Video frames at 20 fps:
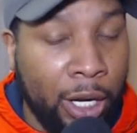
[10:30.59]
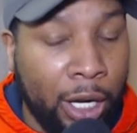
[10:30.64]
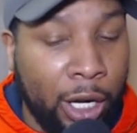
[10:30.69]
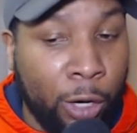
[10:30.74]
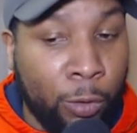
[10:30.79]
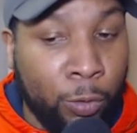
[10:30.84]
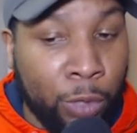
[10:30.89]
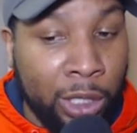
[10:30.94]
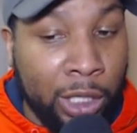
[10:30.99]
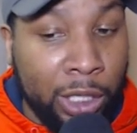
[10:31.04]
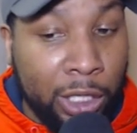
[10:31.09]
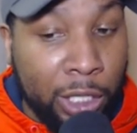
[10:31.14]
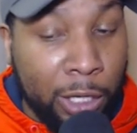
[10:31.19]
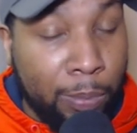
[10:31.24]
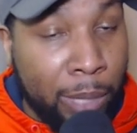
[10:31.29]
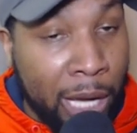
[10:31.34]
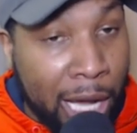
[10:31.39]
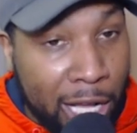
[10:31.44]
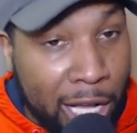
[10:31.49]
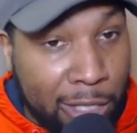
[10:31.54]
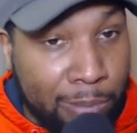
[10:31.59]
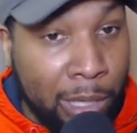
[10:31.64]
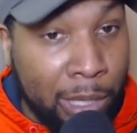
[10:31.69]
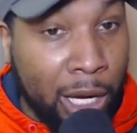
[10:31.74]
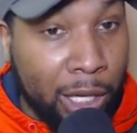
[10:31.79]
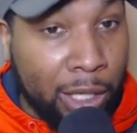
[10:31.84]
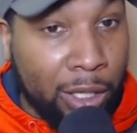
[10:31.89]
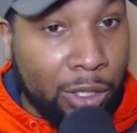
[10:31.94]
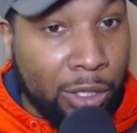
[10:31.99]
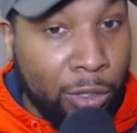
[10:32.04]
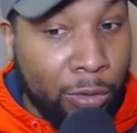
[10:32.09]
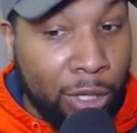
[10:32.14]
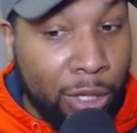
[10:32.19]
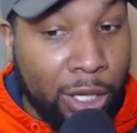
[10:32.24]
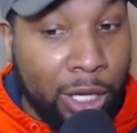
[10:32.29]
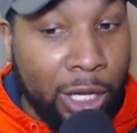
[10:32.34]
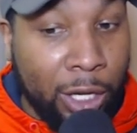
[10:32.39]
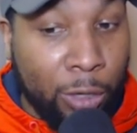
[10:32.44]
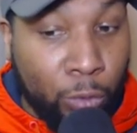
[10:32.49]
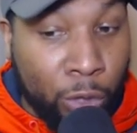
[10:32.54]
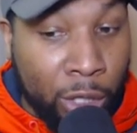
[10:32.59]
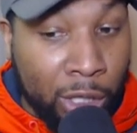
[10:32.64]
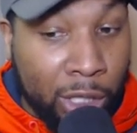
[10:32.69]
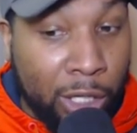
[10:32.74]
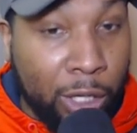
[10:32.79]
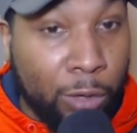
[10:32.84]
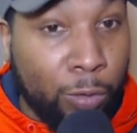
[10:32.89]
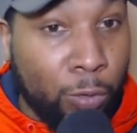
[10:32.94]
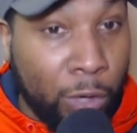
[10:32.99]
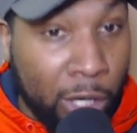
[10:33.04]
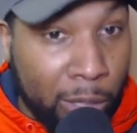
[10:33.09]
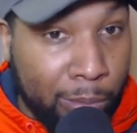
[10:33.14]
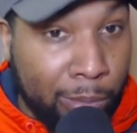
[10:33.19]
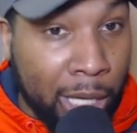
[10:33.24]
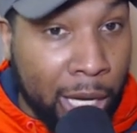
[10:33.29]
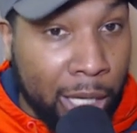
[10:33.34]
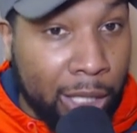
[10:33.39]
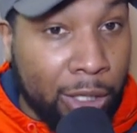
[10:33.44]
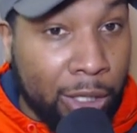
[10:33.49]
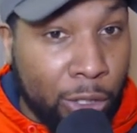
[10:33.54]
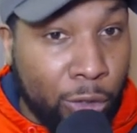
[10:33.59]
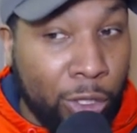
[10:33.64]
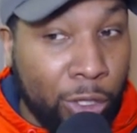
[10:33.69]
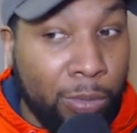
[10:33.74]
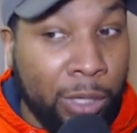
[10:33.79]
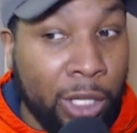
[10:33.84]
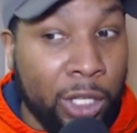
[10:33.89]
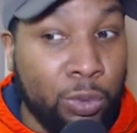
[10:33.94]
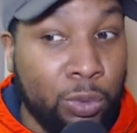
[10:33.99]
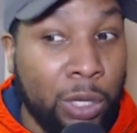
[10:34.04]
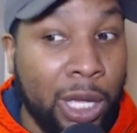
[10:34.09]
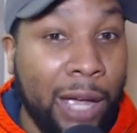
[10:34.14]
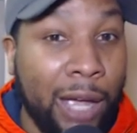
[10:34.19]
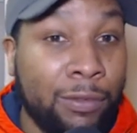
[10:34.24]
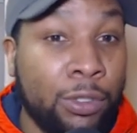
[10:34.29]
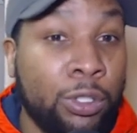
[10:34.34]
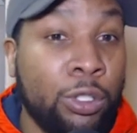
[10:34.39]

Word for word: a really good pass blocking unit and a really good run blocking unit because we have